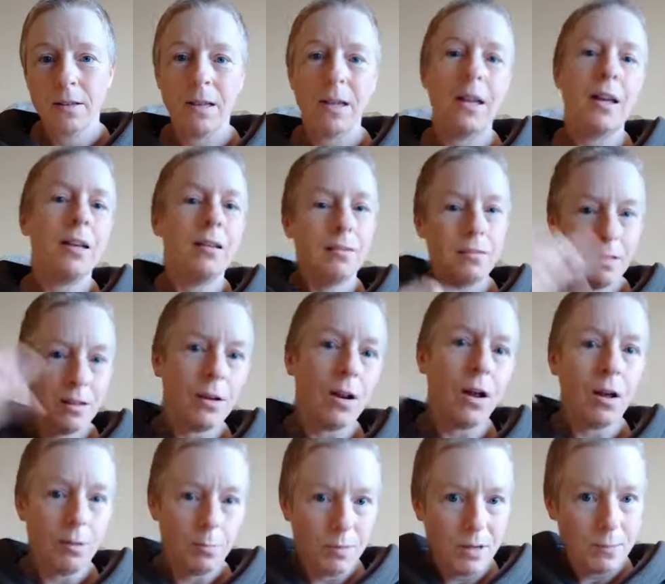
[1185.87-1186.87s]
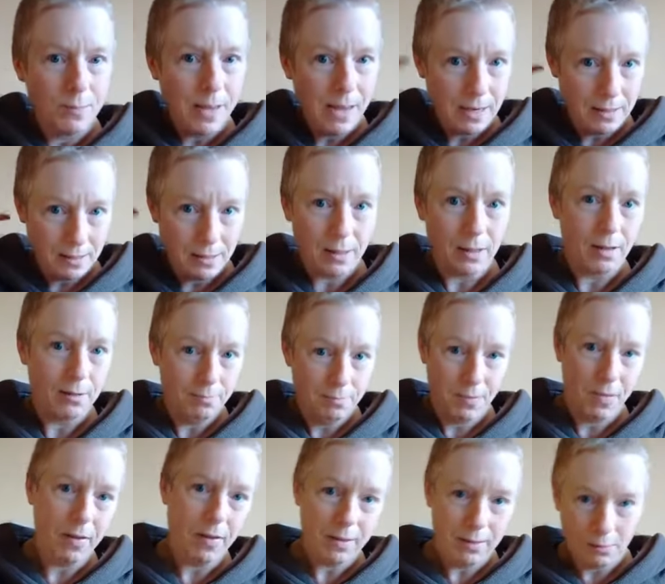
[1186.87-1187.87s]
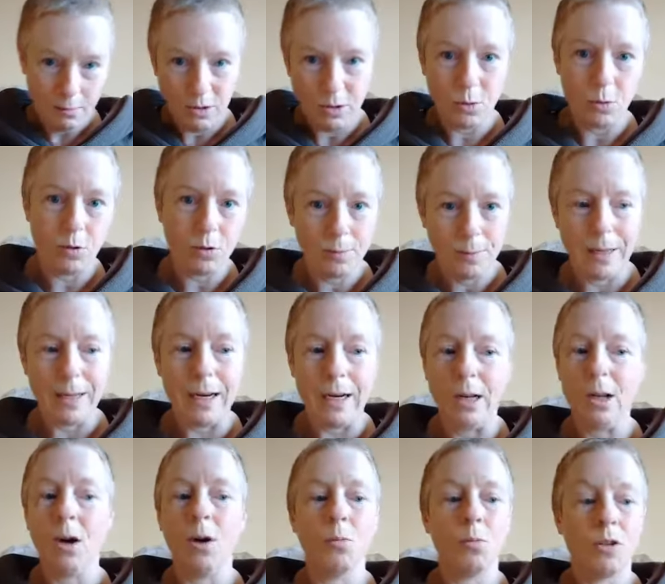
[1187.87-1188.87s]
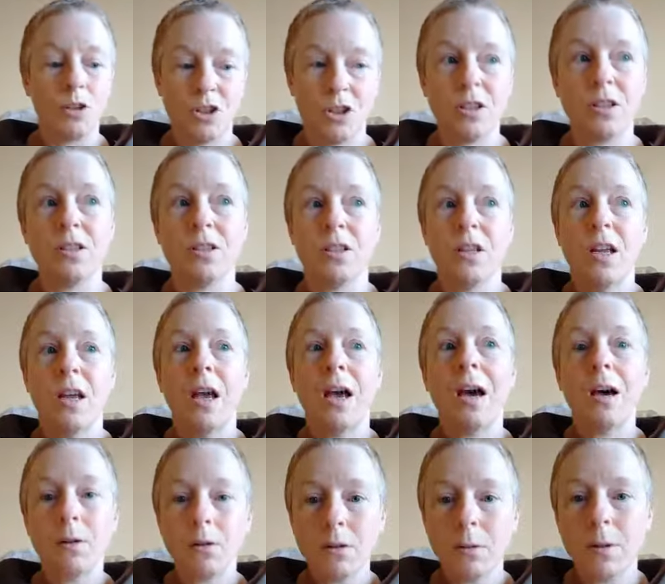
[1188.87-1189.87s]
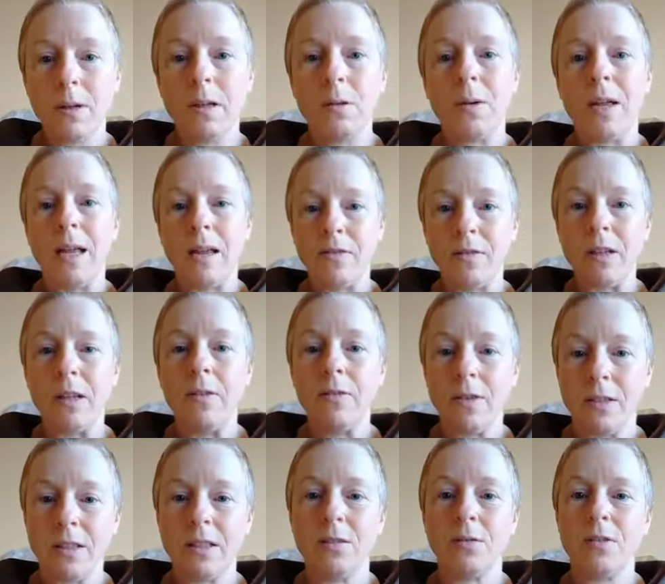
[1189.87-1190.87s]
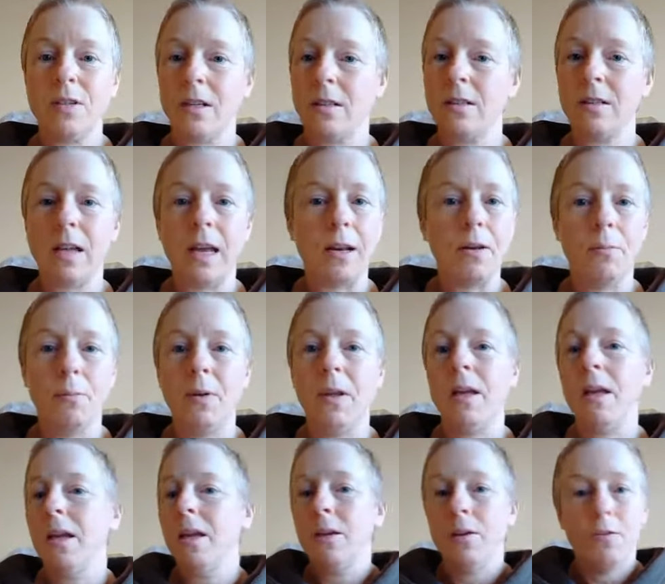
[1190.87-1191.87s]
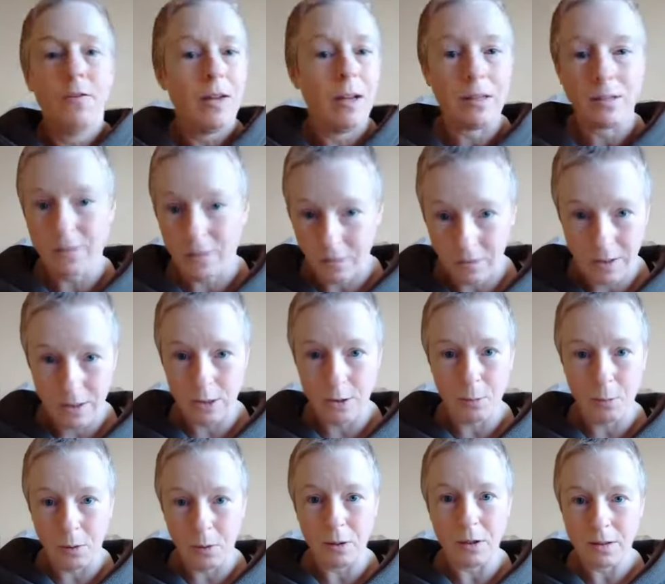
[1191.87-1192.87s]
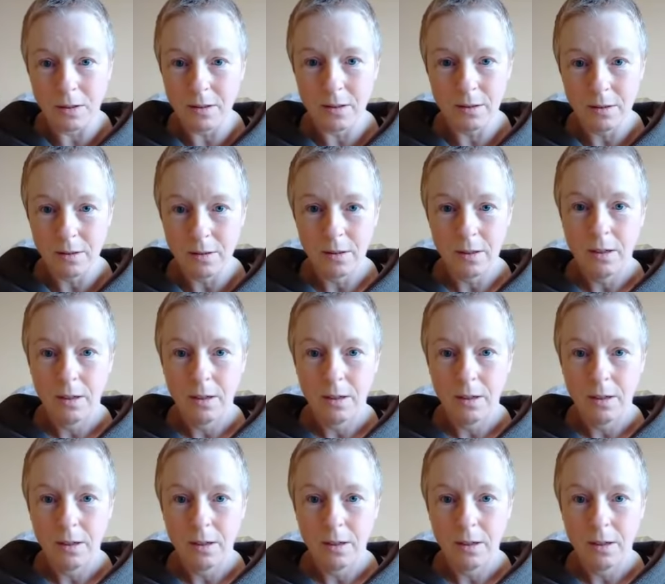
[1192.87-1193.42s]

And, and we're back to the thing that we talk about a lot, which is ultimately we have to give ourselves that state of being in advance of the experience.